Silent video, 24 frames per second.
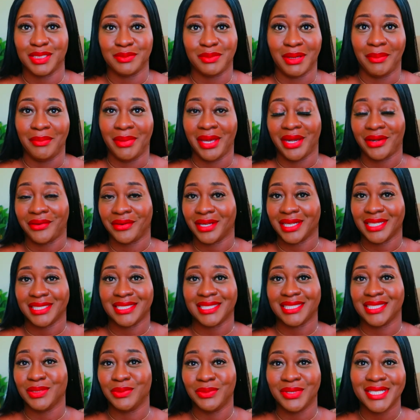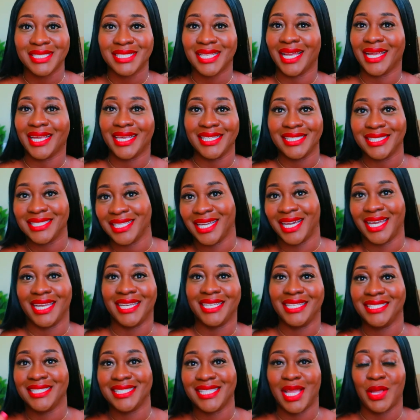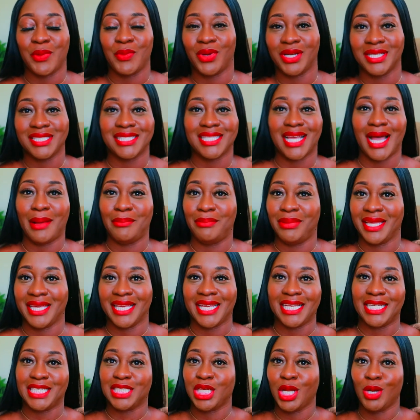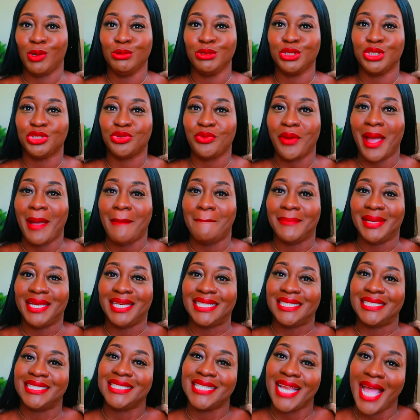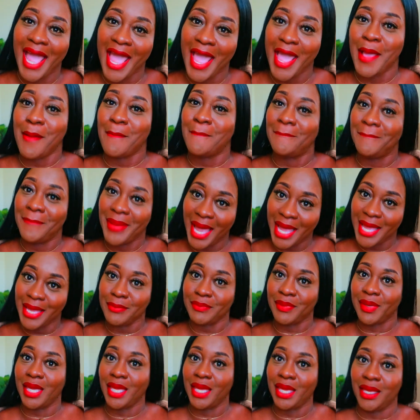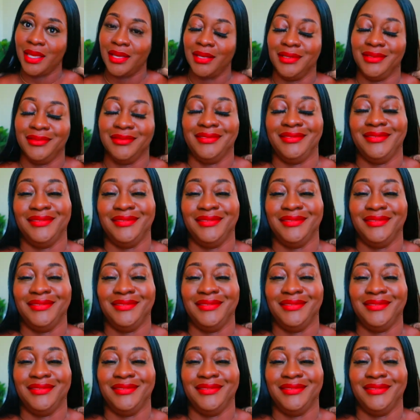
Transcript: change my battery because as soon as I get started, this thing want to stop blinking. Don't try me today, baby.